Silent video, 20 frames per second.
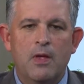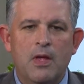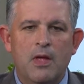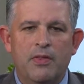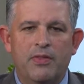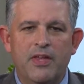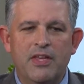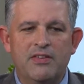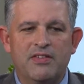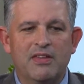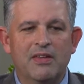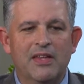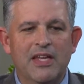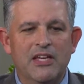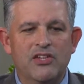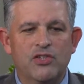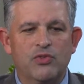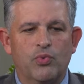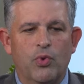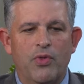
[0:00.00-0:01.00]
These
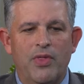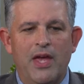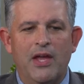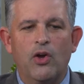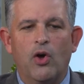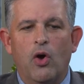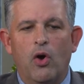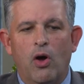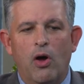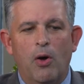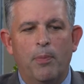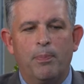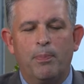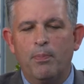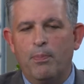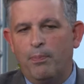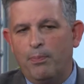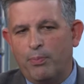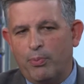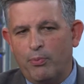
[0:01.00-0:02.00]
lesions were then all
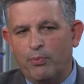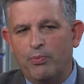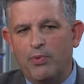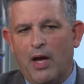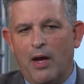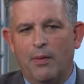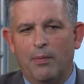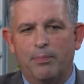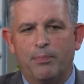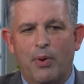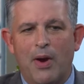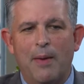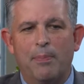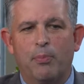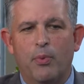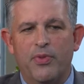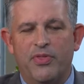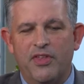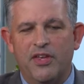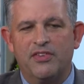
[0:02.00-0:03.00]
prepped
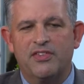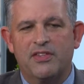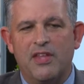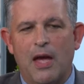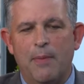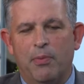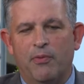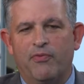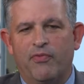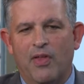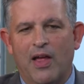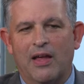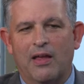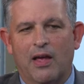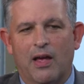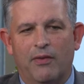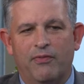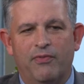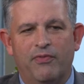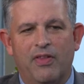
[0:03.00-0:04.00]
with this type of
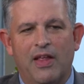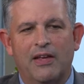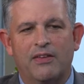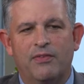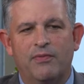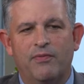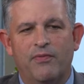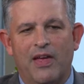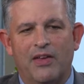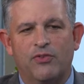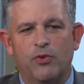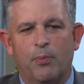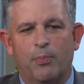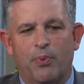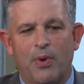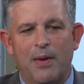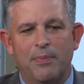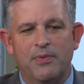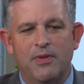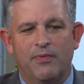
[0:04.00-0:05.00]
flex vessel
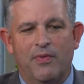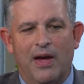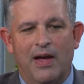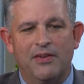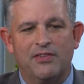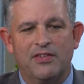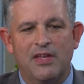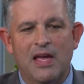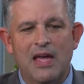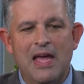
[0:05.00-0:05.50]
prep device,